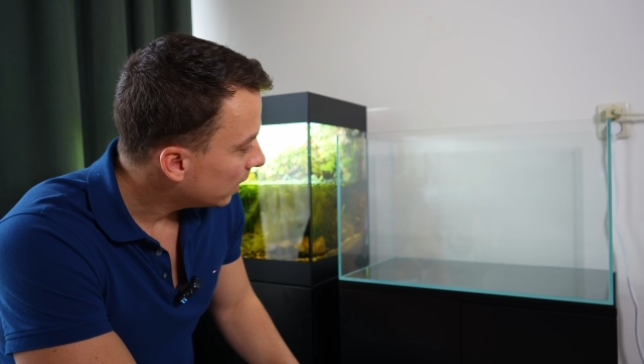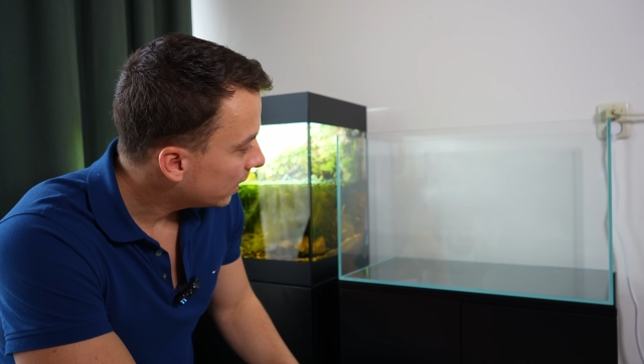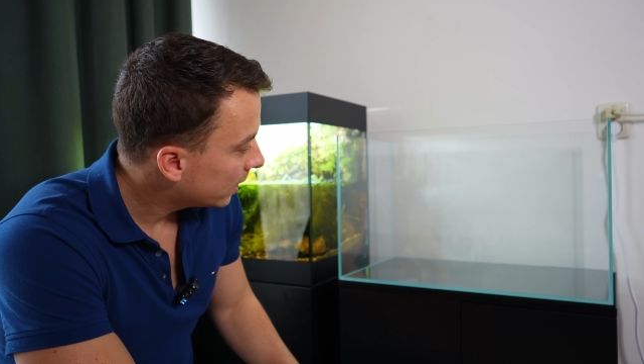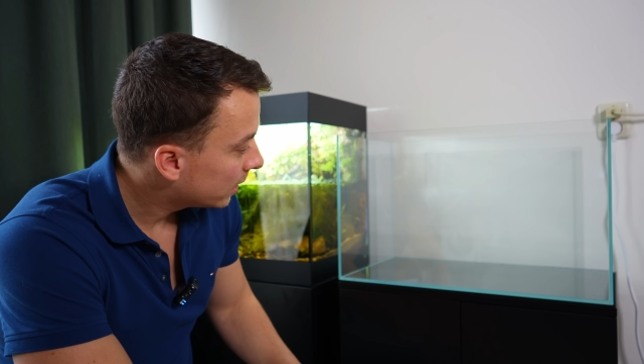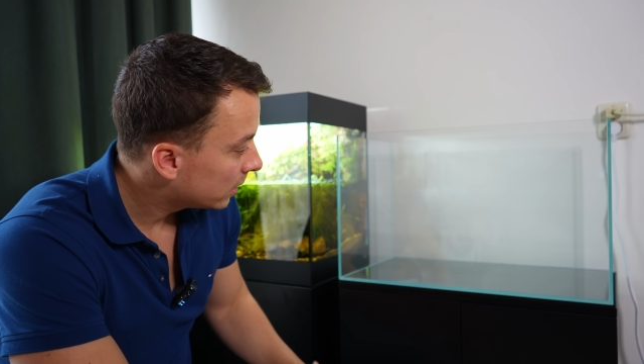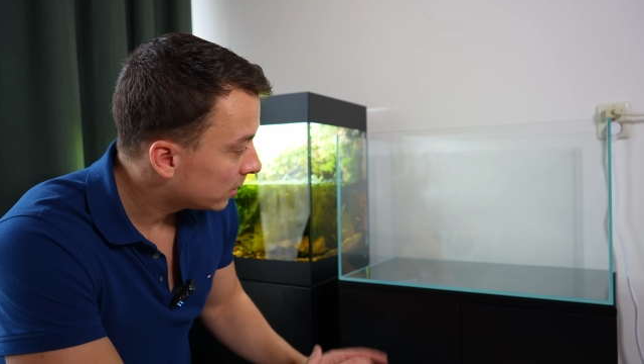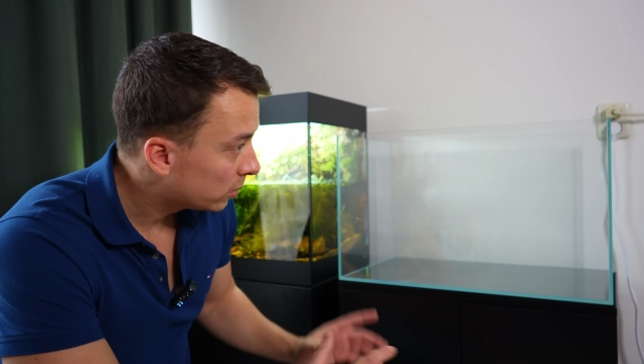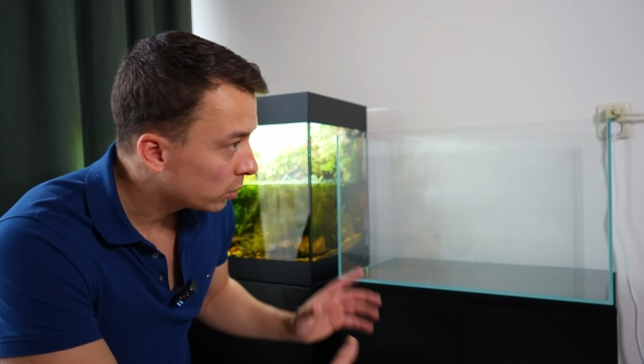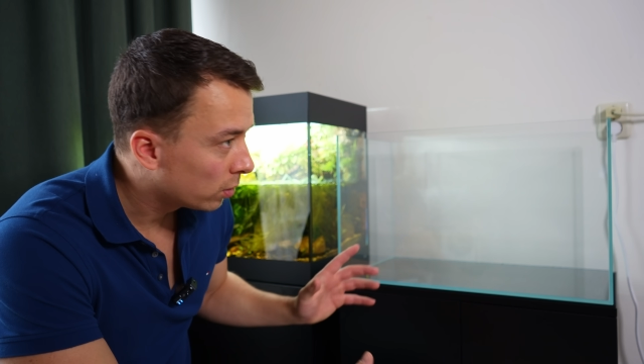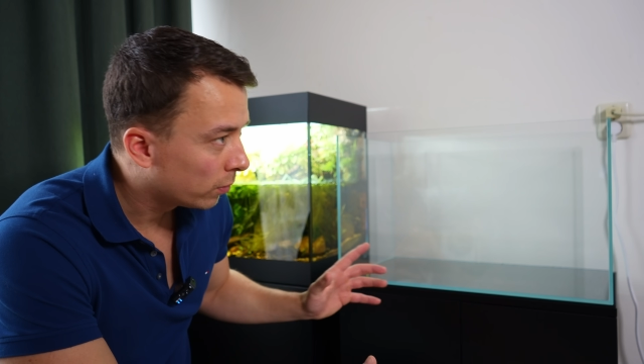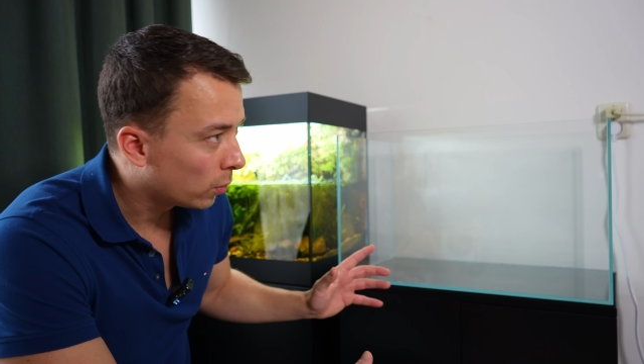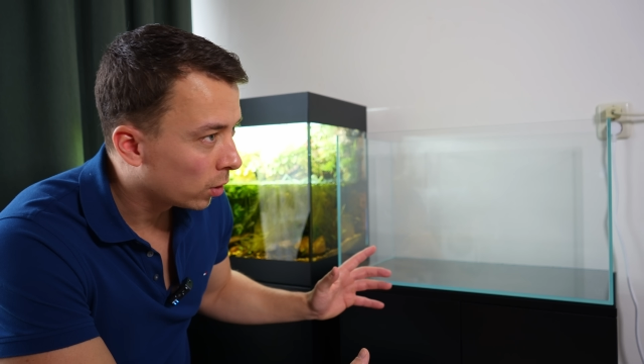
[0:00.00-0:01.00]
And
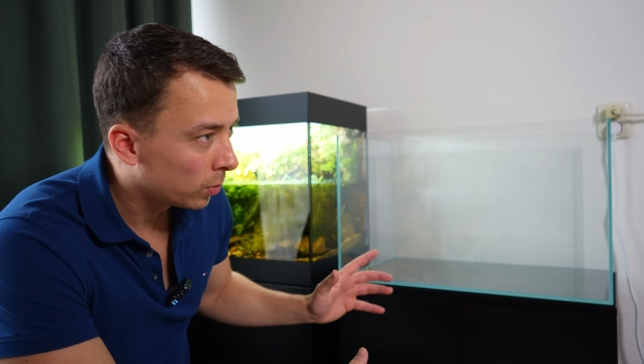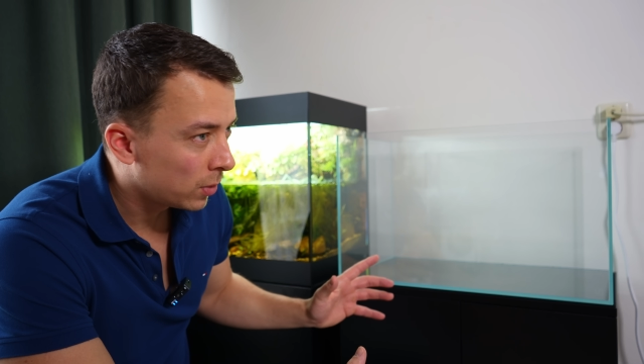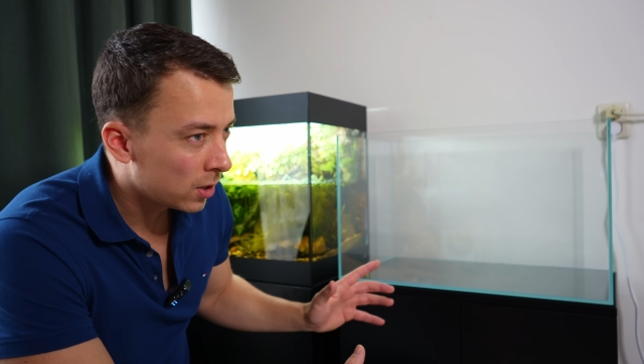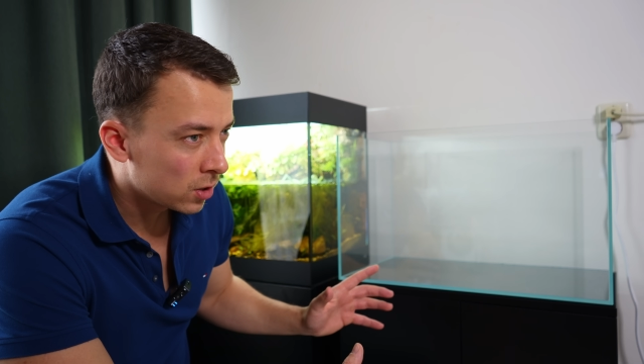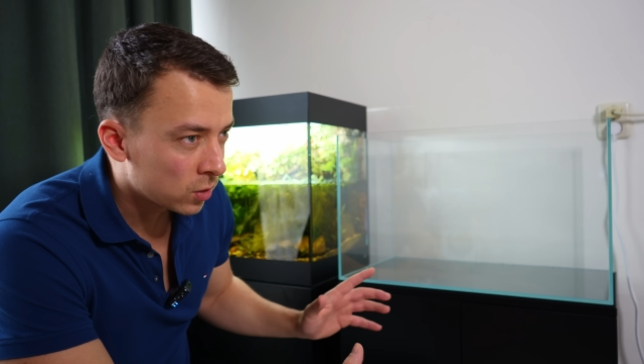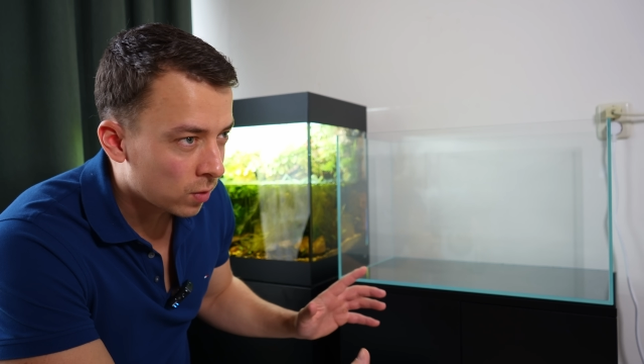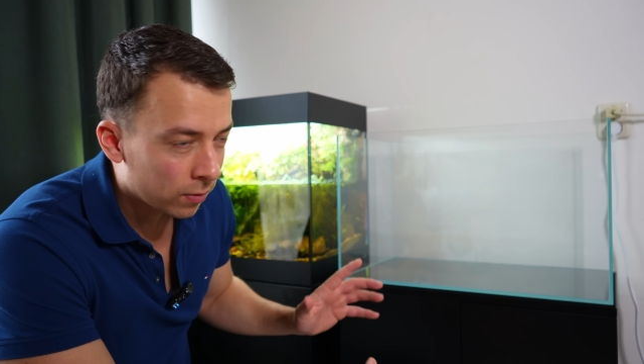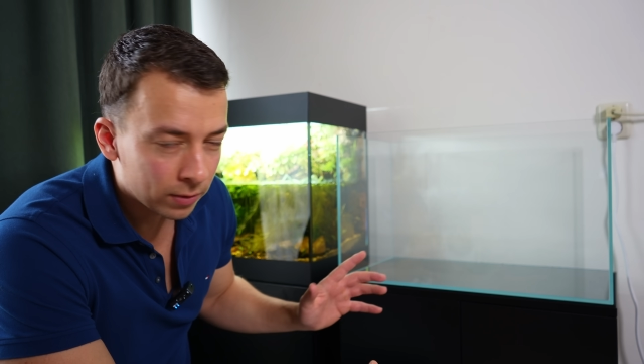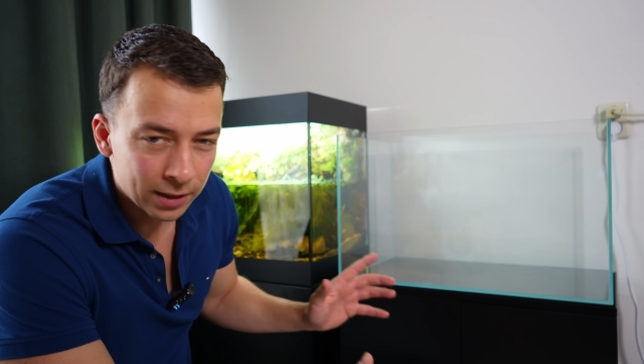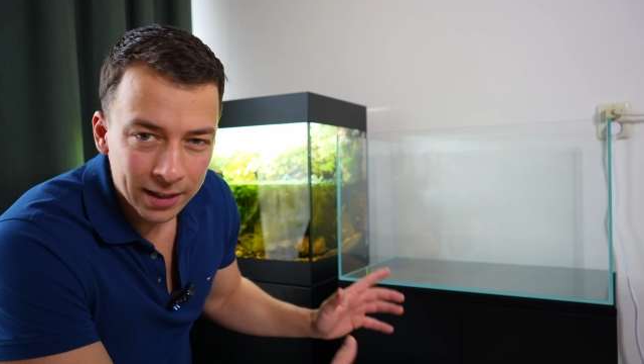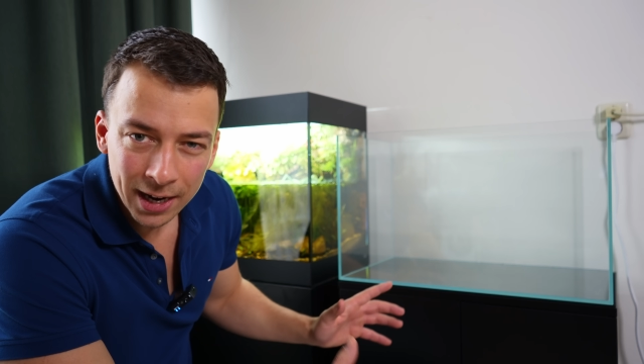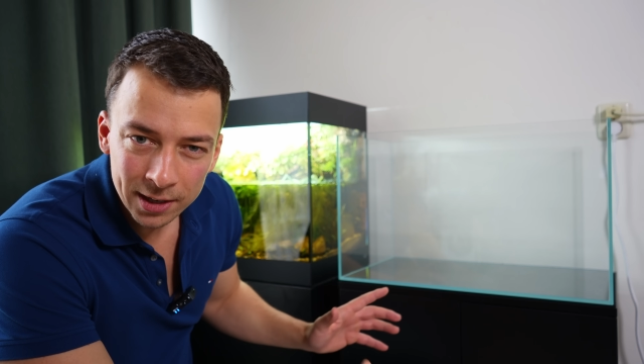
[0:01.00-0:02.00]
total volume is
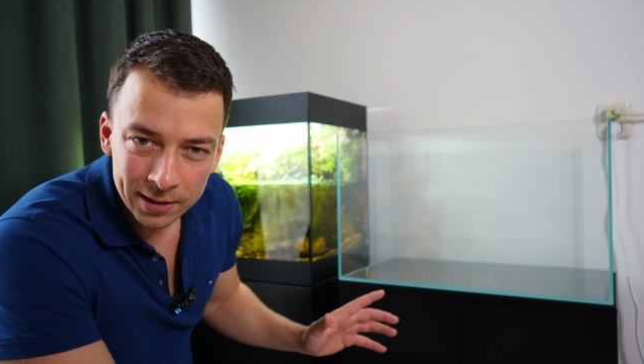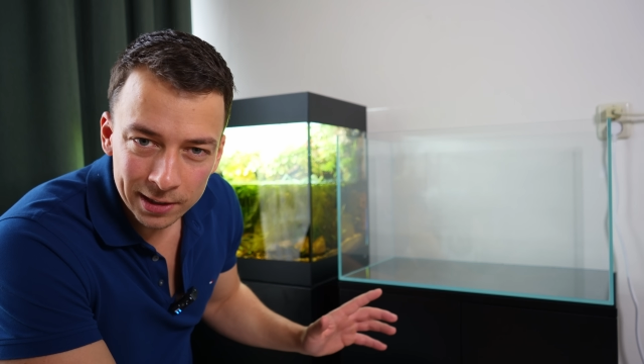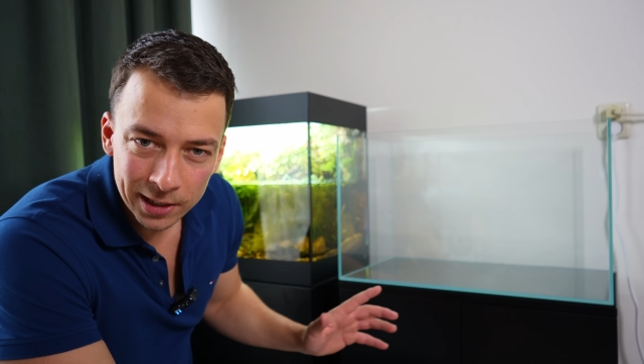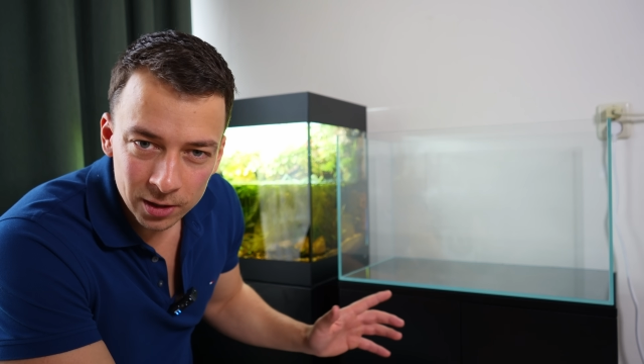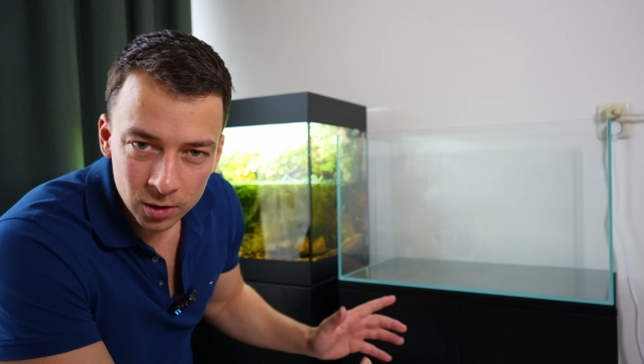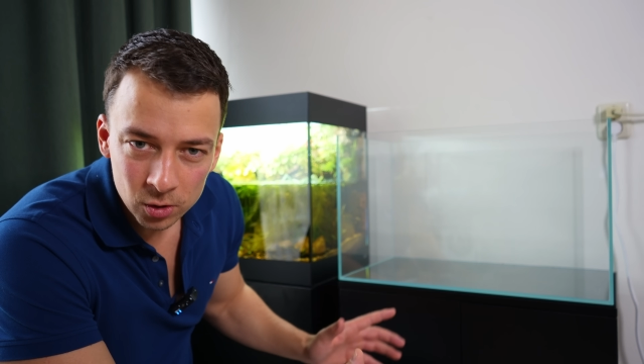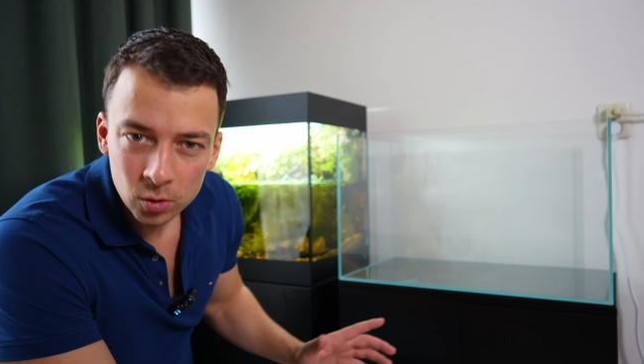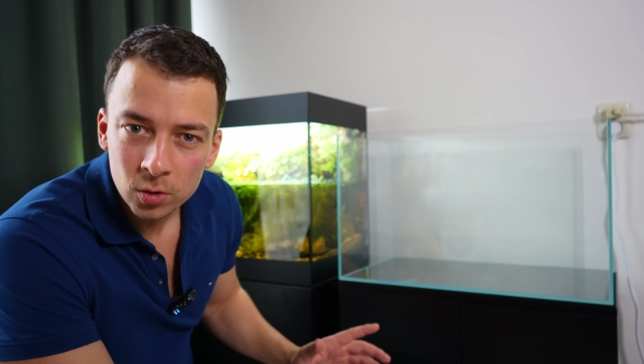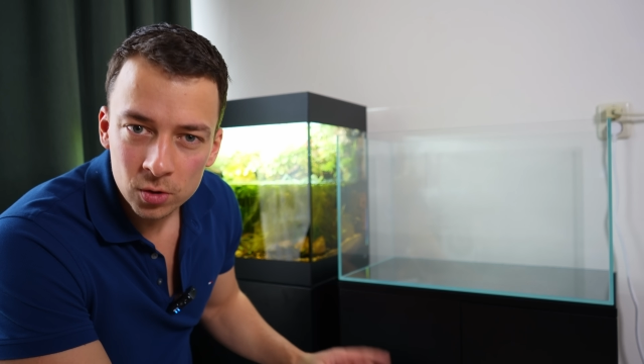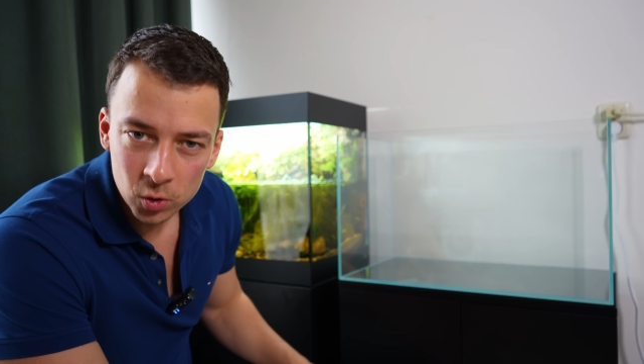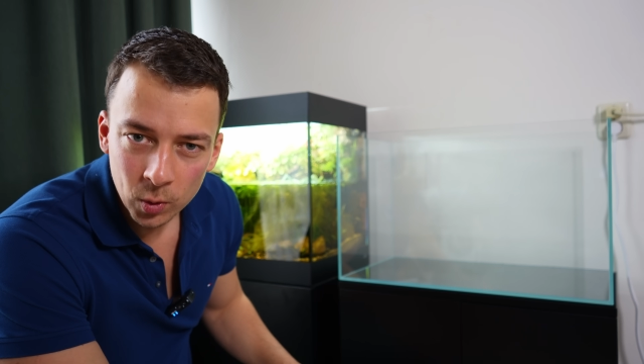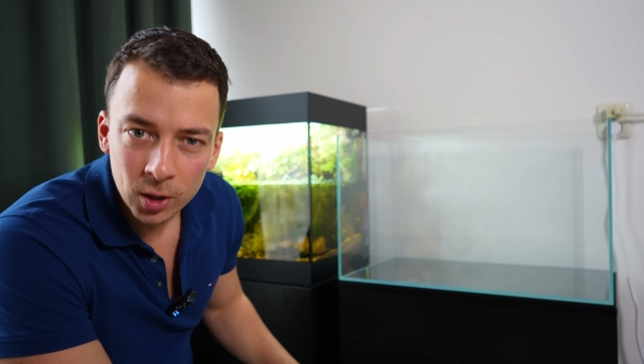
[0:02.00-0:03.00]
roughly 80 liters or
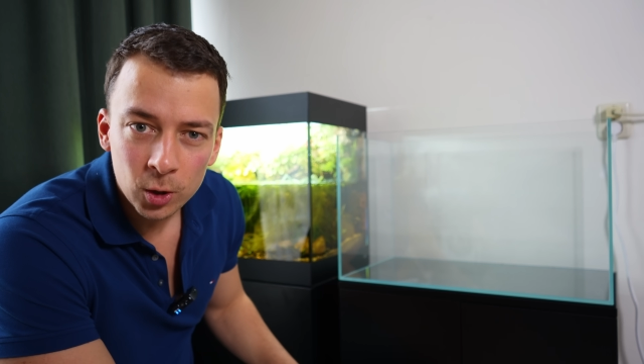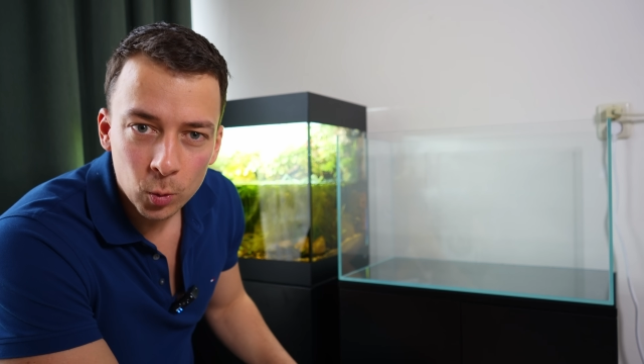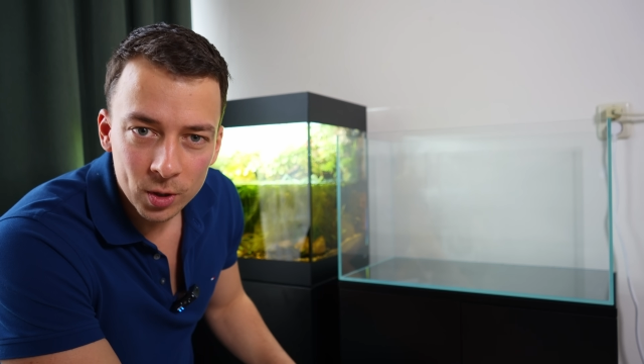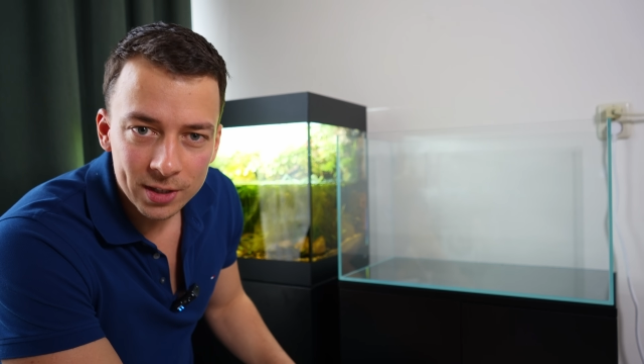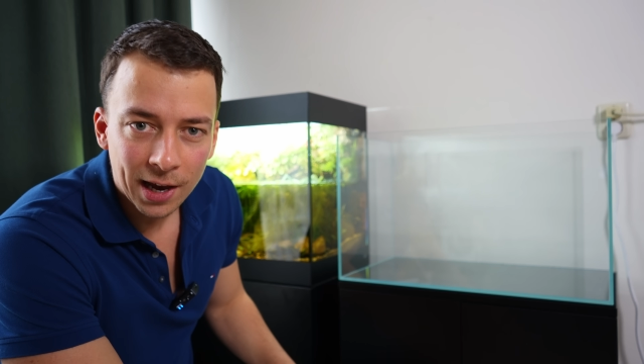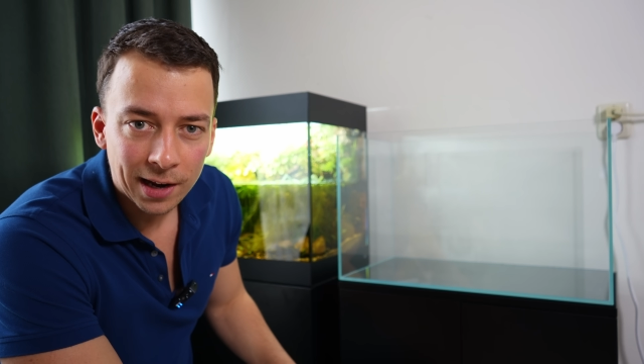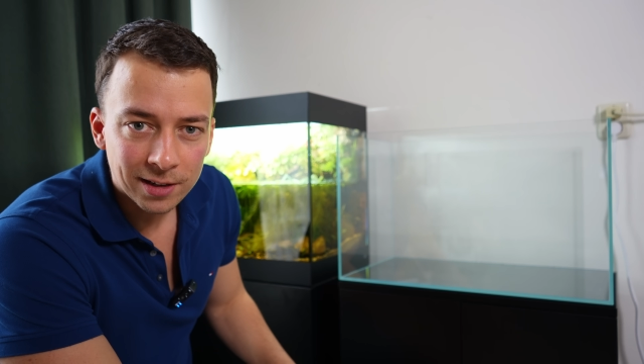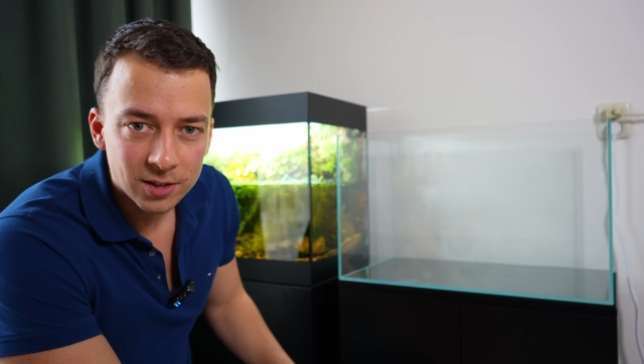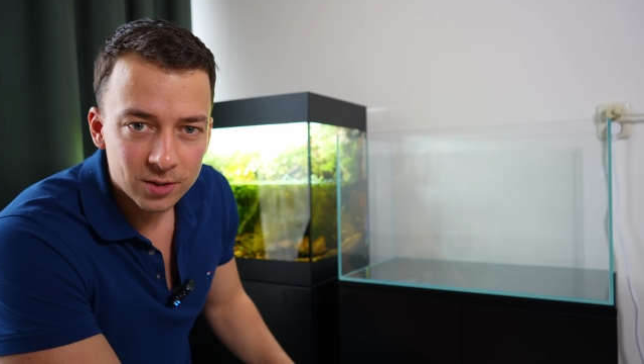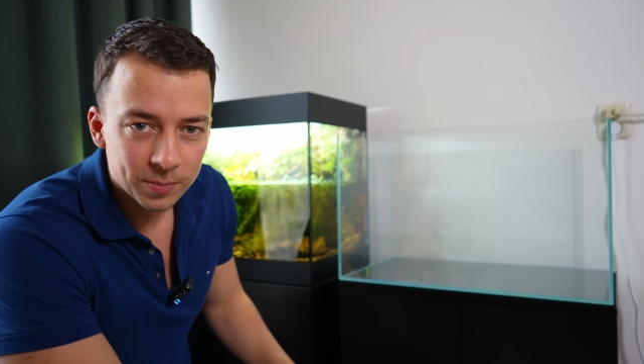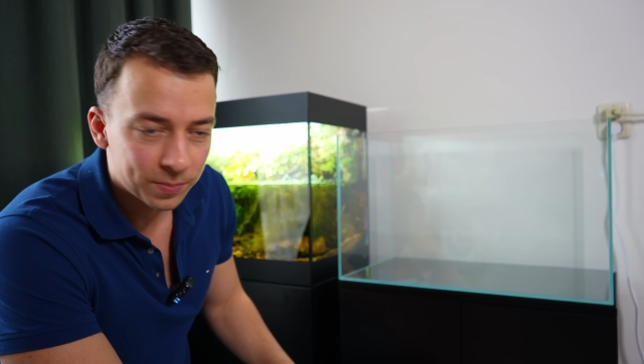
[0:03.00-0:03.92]
20 US gallons.